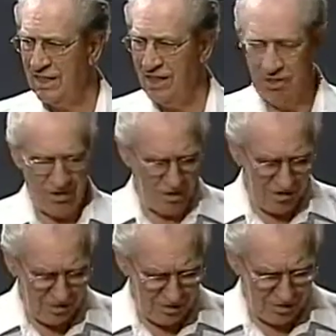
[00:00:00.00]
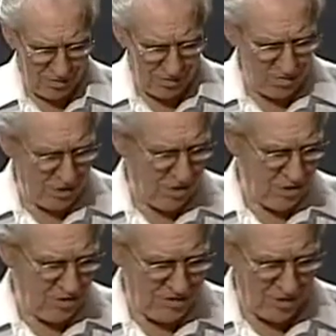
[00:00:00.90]
And Israel will be
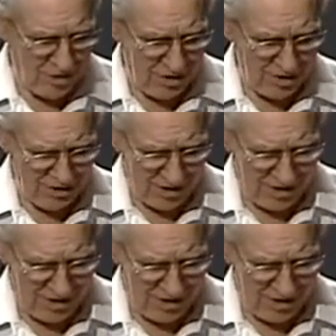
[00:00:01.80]
euphoric.